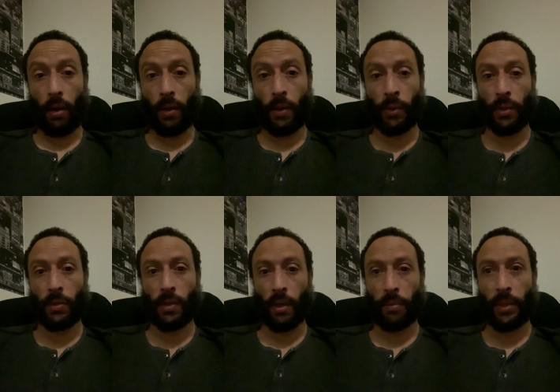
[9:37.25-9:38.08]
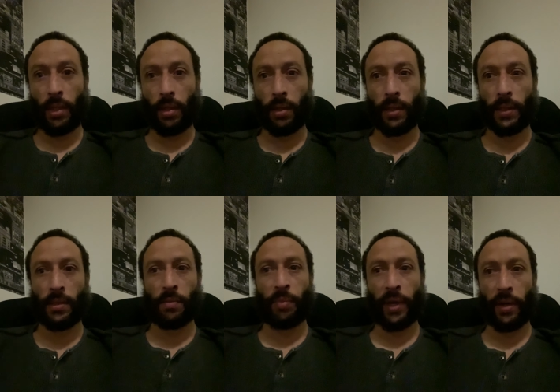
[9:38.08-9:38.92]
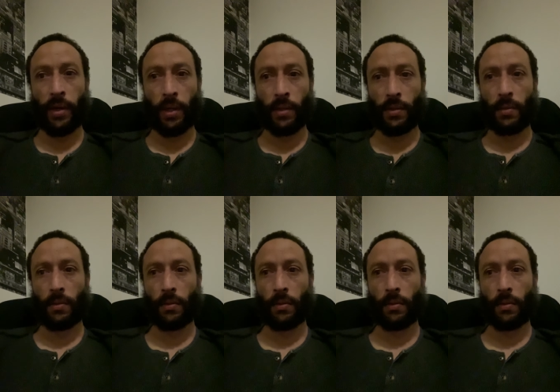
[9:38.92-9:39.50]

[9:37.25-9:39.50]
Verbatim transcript: You would lose all meaning because it's paradoxical,